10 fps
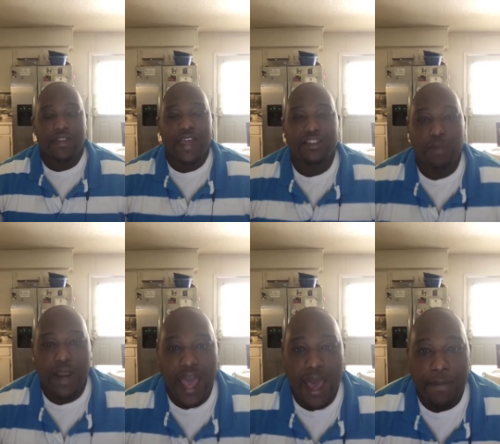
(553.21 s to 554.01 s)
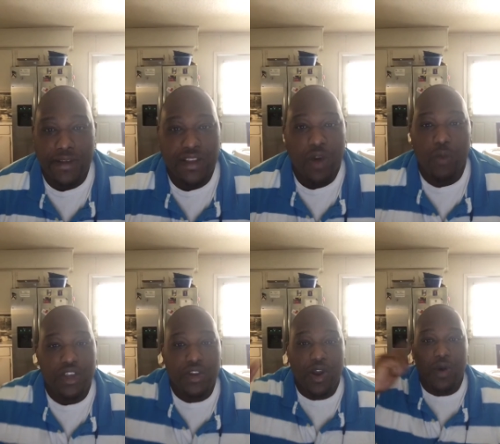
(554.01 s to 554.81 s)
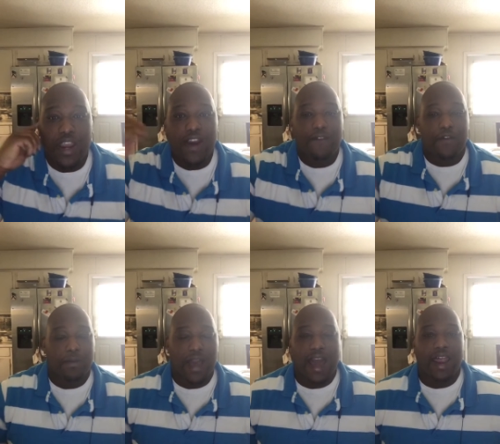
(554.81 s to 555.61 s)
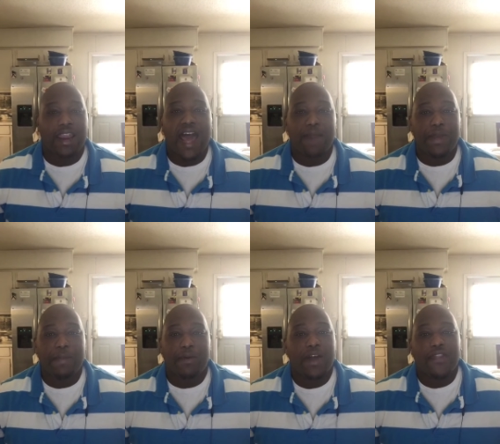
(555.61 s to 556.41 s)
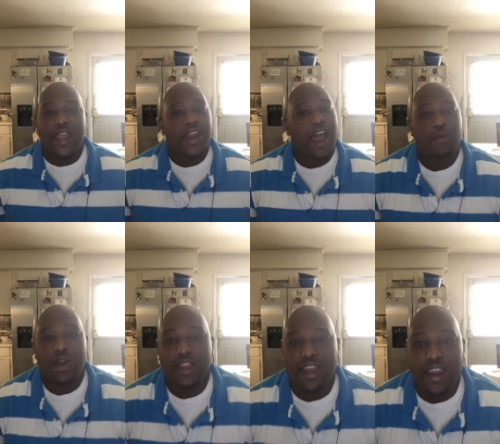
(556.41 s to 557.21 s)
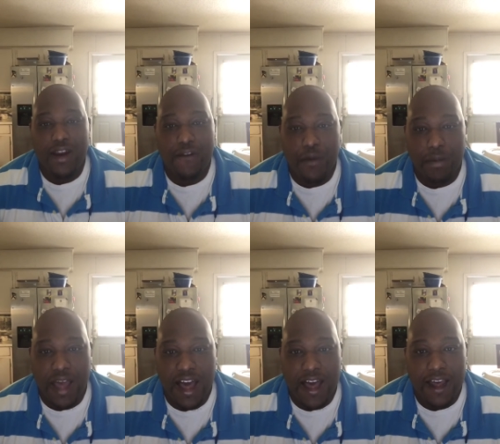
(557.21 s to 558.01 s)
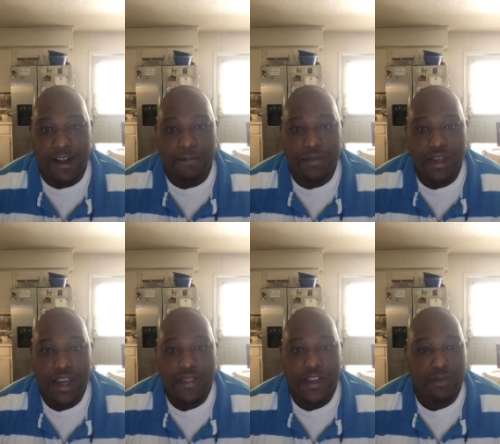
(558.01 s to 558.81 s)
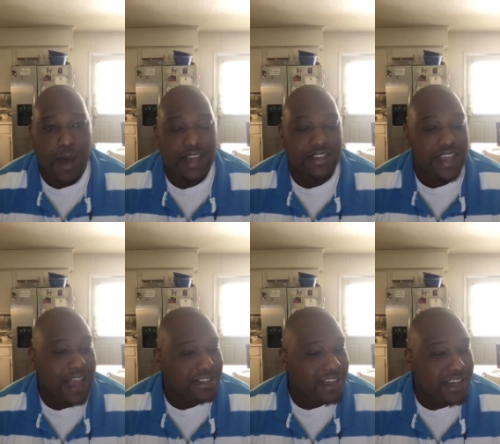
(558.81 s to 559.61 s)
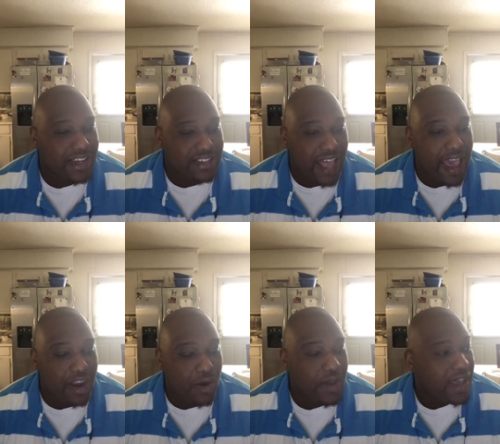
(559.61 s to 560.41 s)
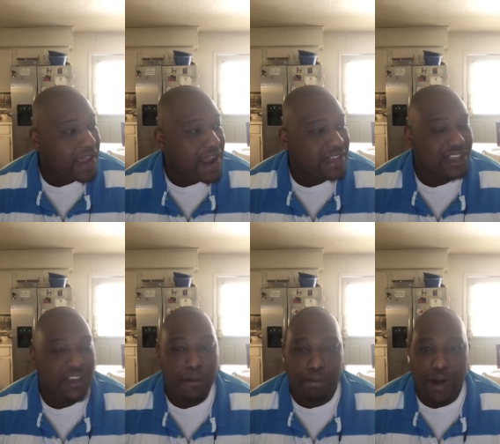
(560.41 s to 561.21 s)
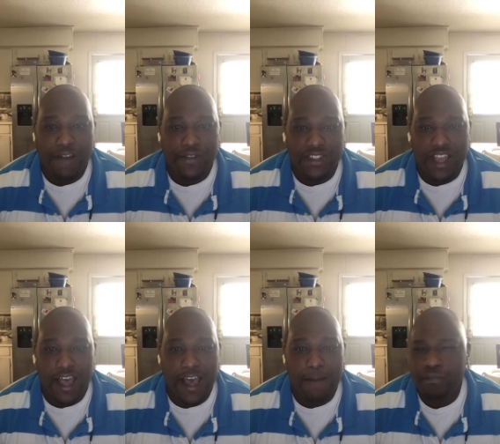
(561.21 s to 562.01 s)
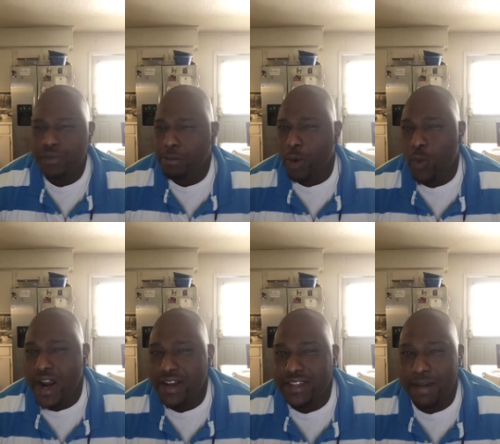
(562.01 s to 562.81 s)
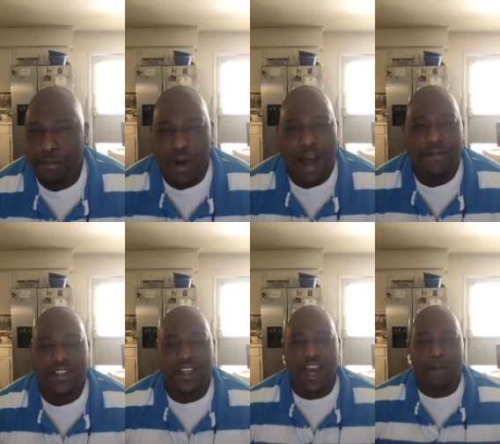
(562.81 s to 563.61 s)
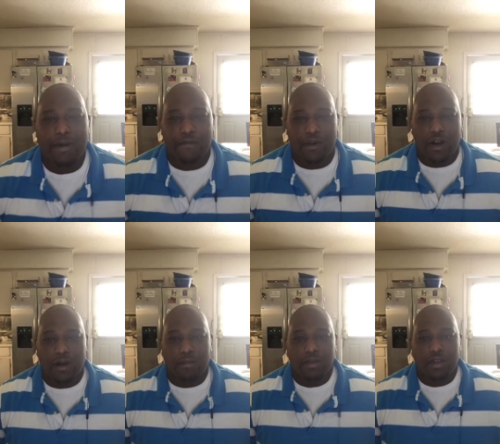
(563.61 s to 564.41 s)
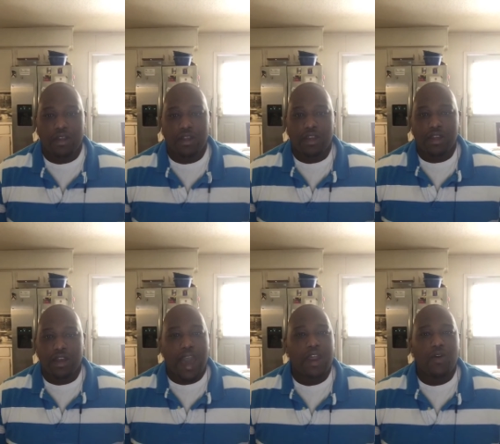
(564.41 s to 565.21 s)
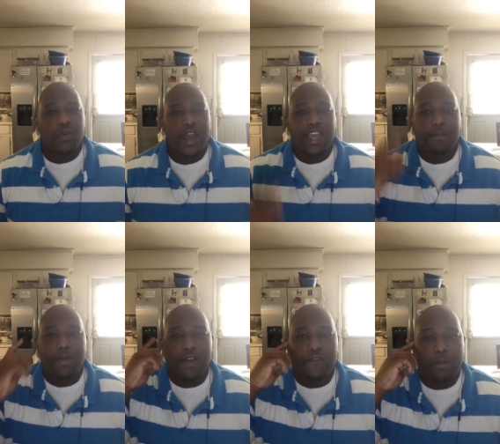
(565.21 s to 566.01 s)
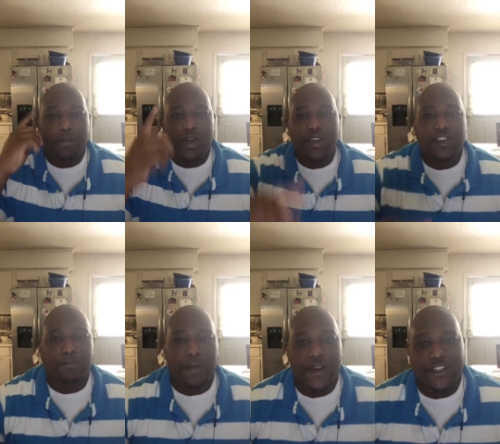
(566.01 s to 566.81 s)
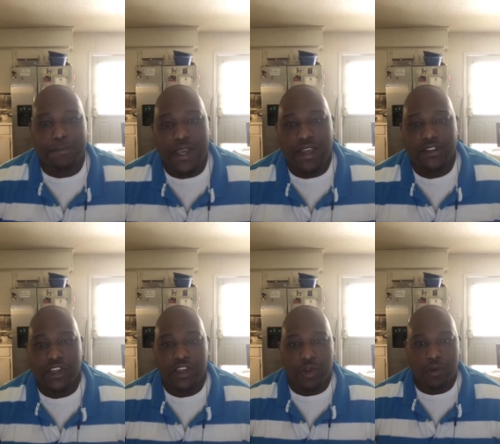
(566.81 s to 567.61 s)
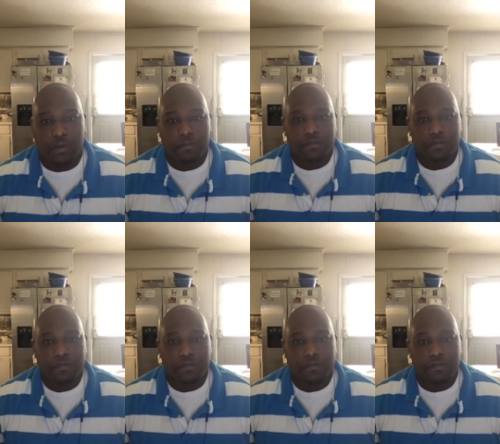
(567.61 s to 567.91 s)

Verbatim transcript: That's what happens when you don't hear from God. A lot of people, they not really hearing from God. That's why I say, I see your title and I see you prophesying, but where is that prophecy coming from? I don't know. That could be a familiar spirit speaking to you.